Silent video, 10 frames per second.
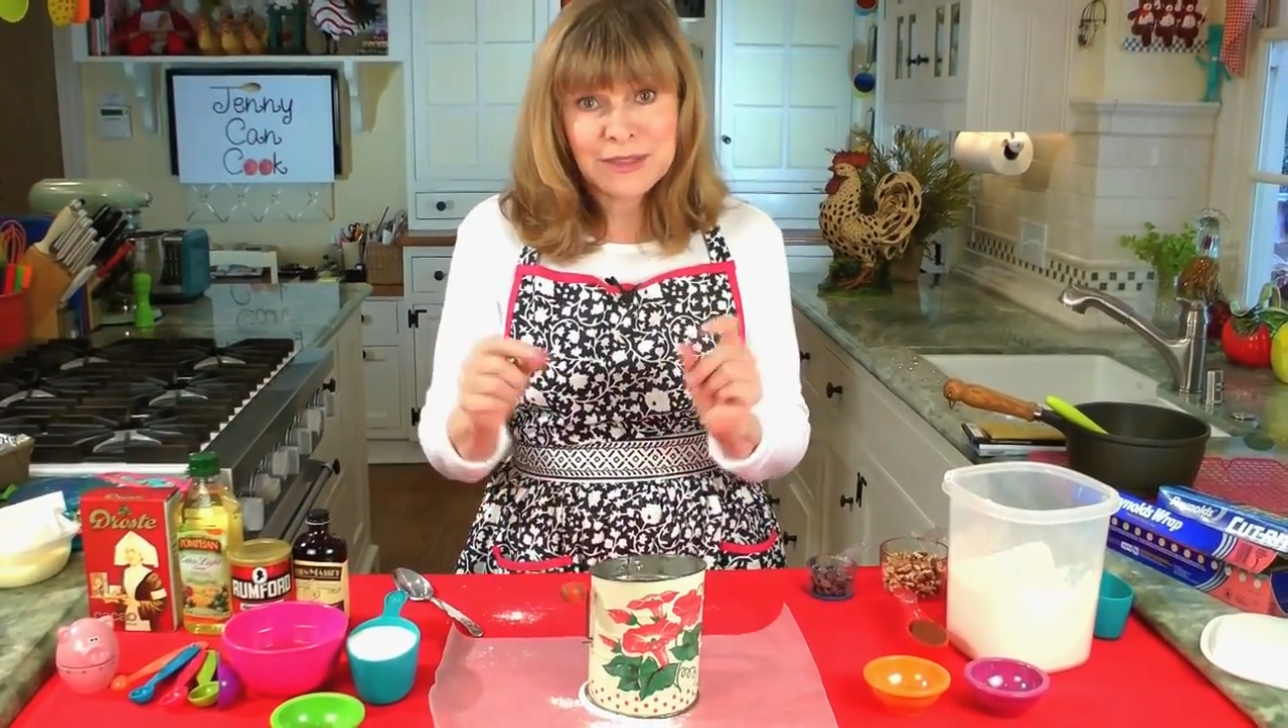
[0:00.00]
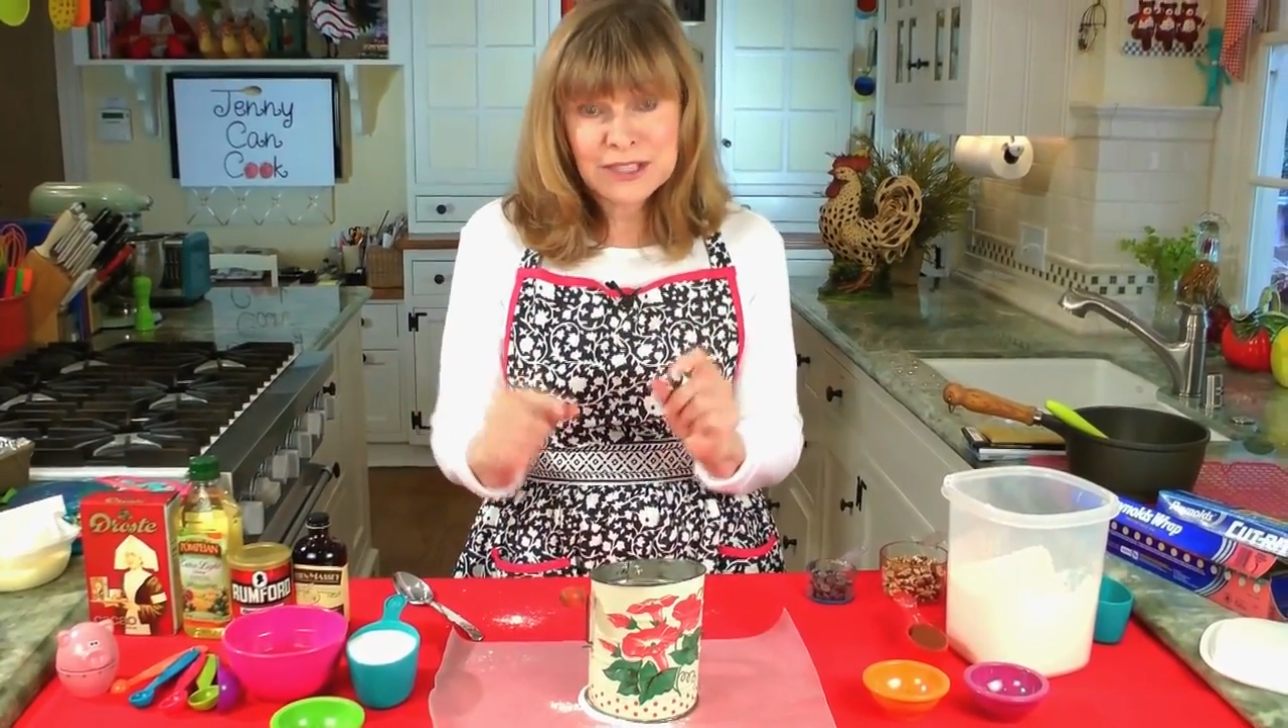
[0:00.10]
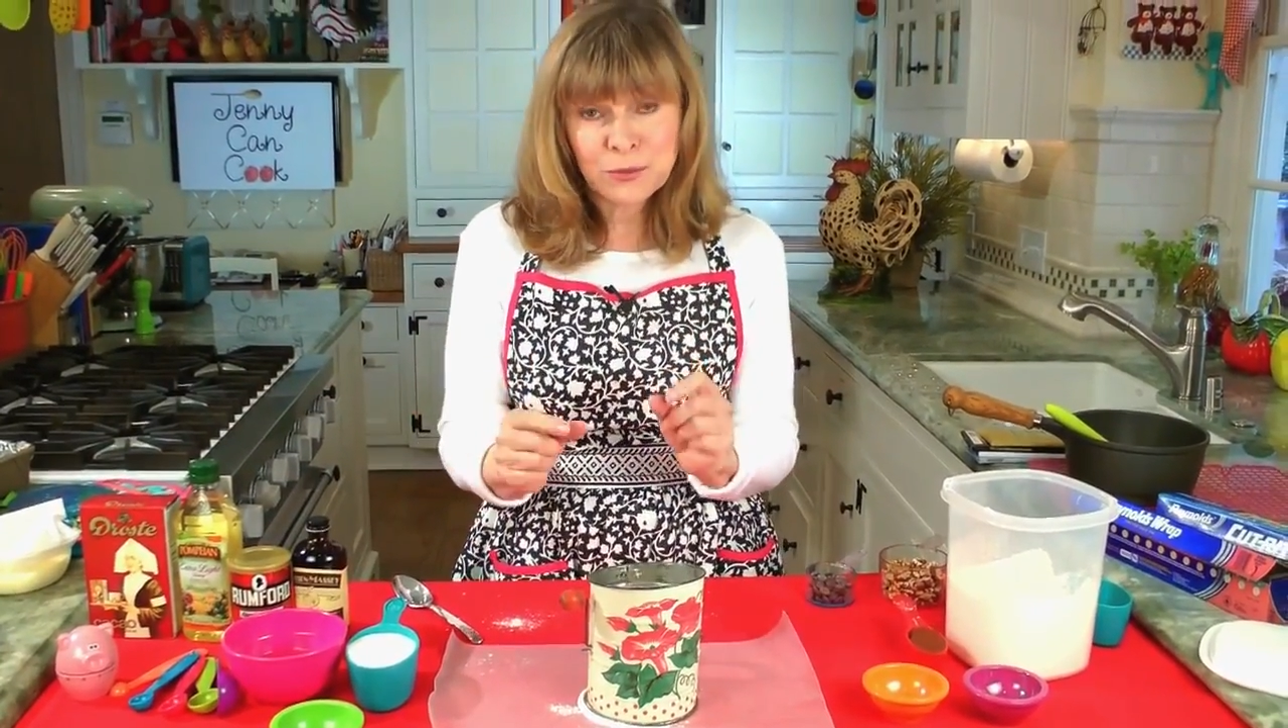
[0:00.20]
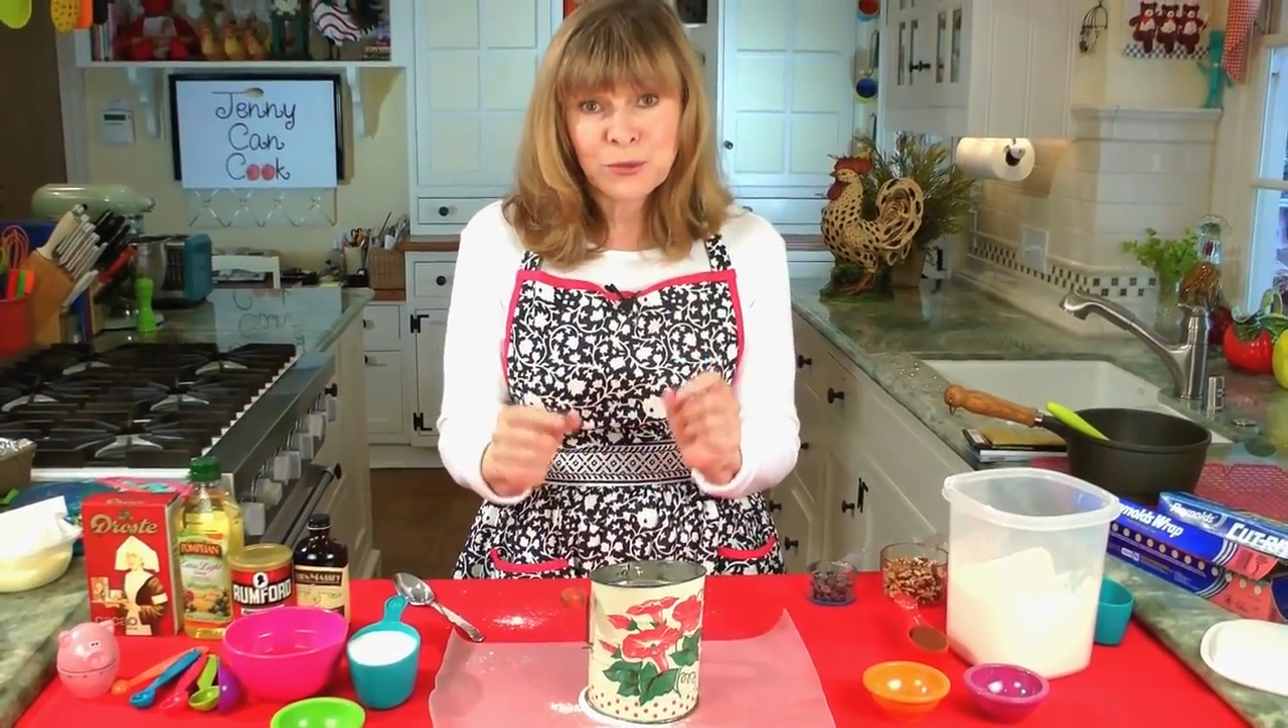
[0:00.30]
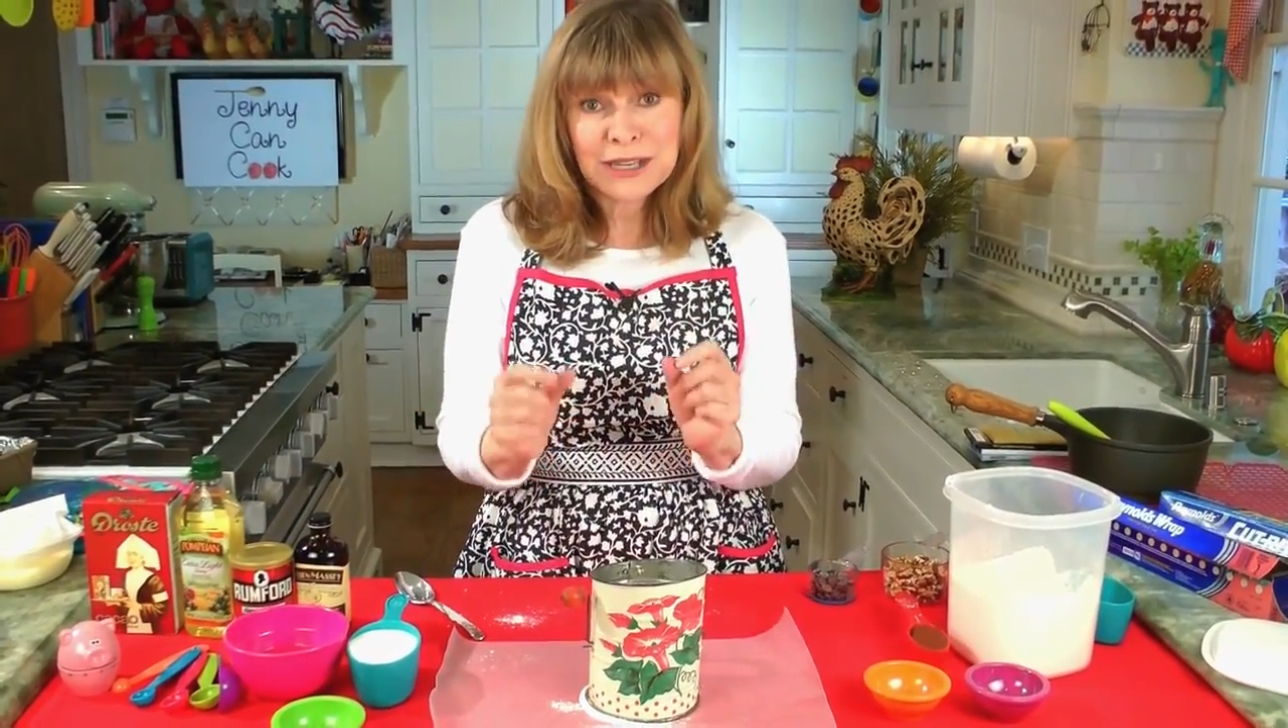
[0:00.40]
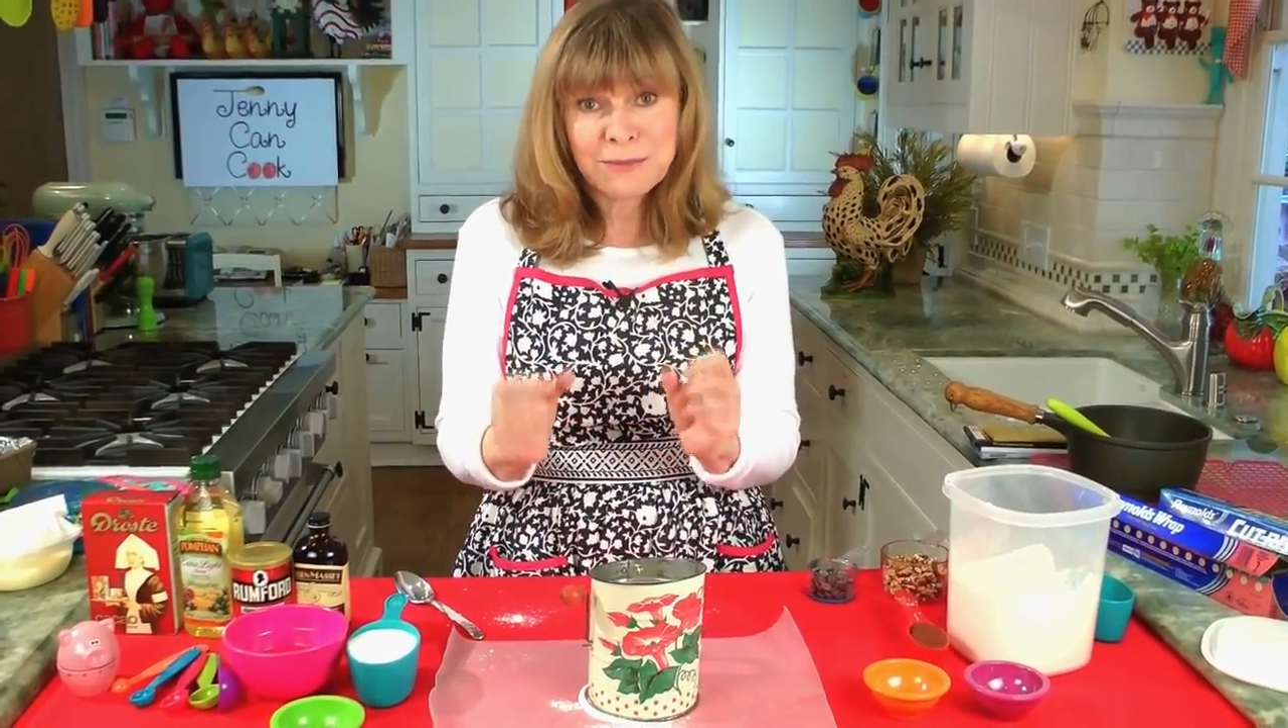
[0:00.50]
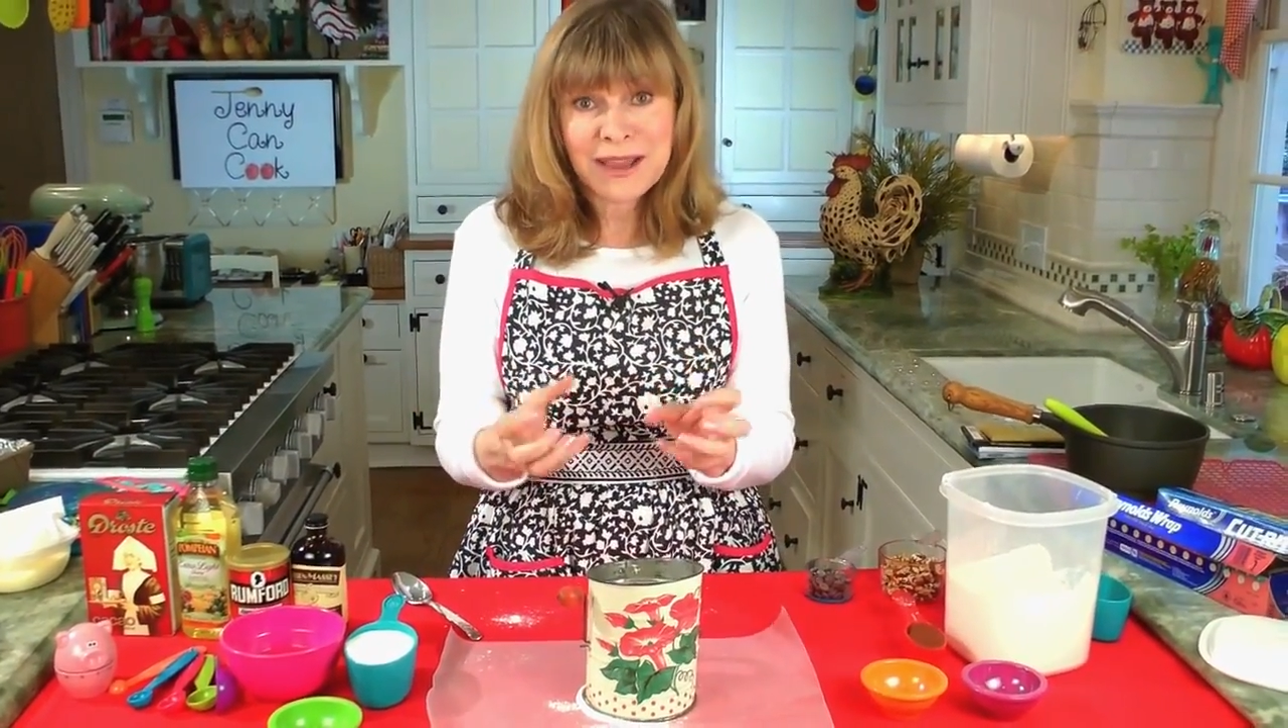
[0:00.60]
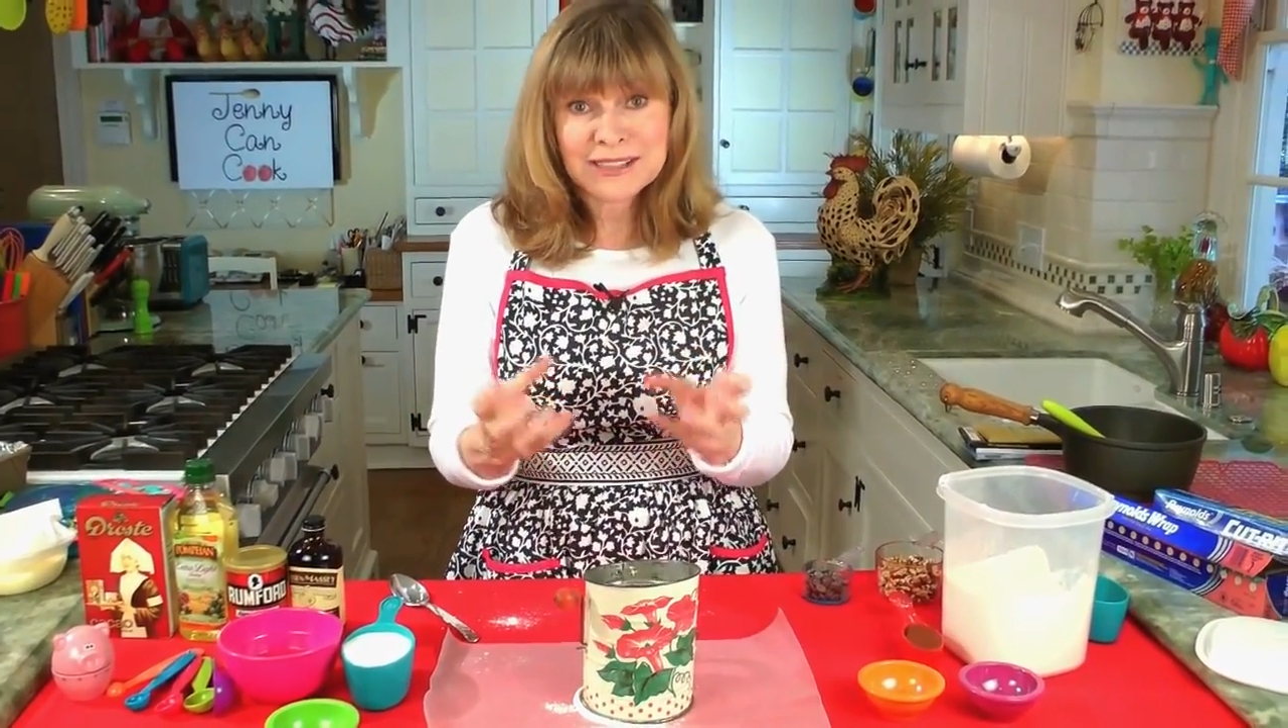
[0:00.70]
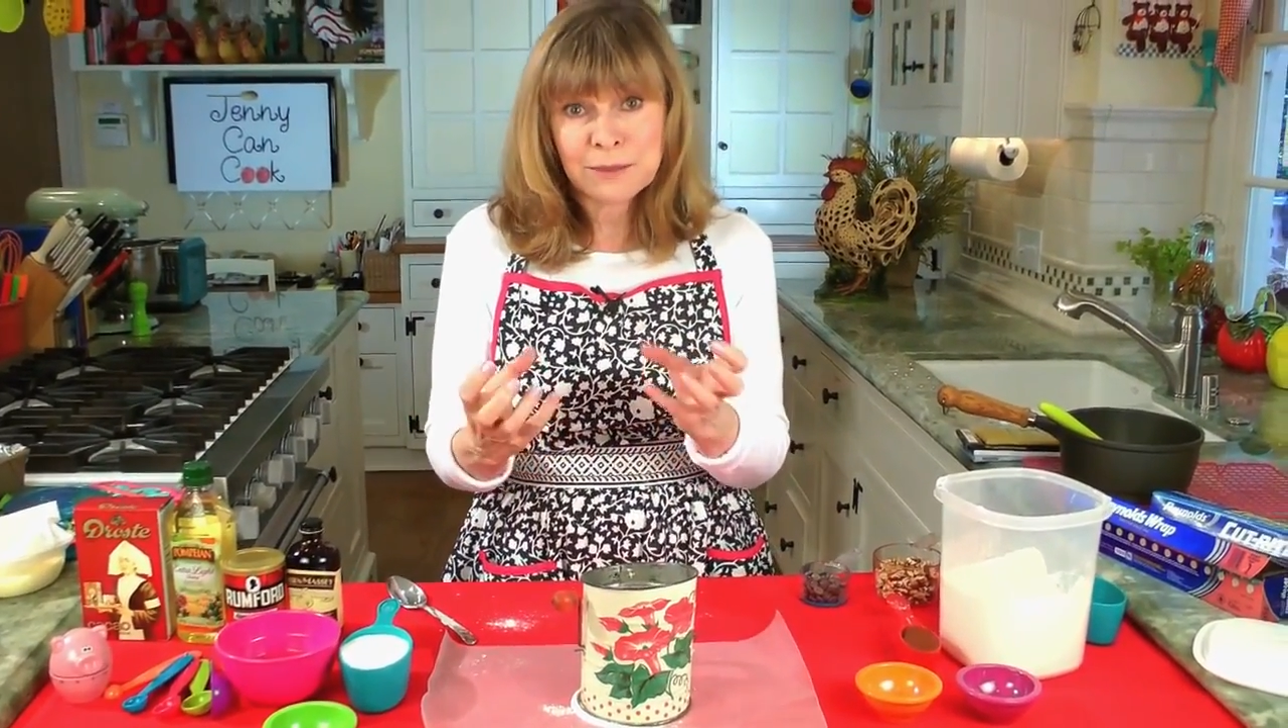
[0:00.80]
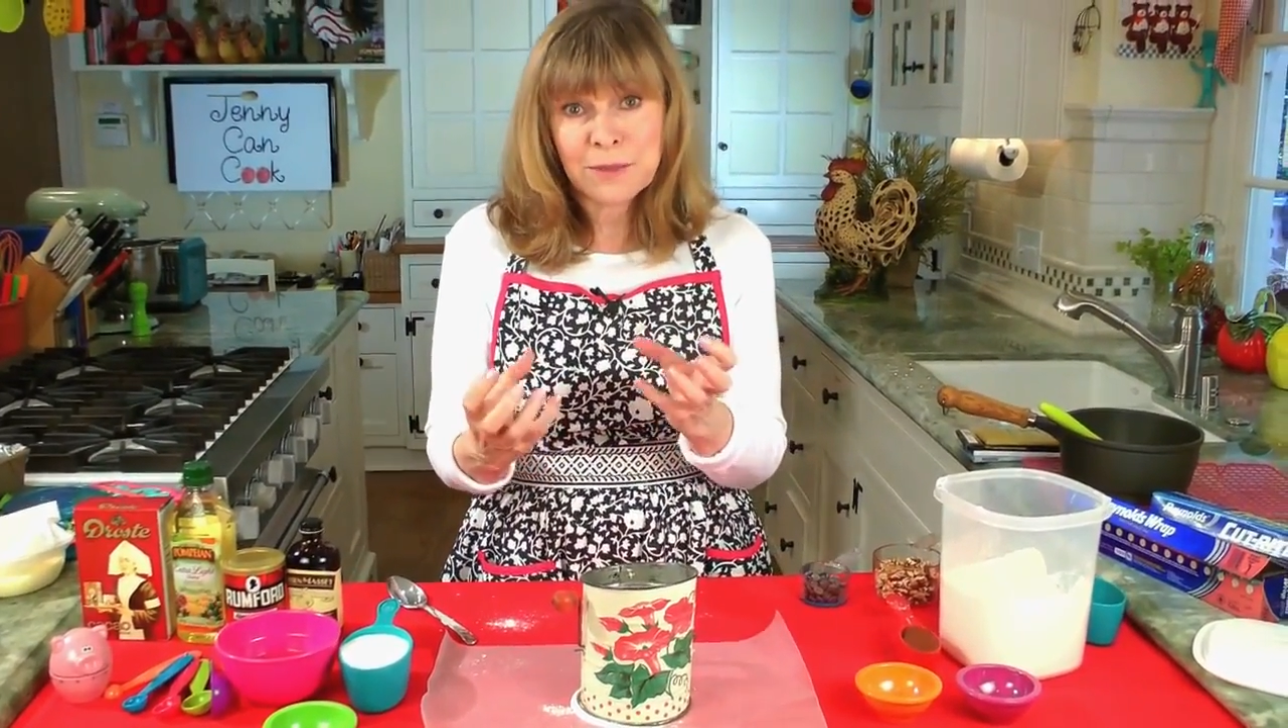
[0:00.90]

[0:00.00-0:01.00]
but this really makes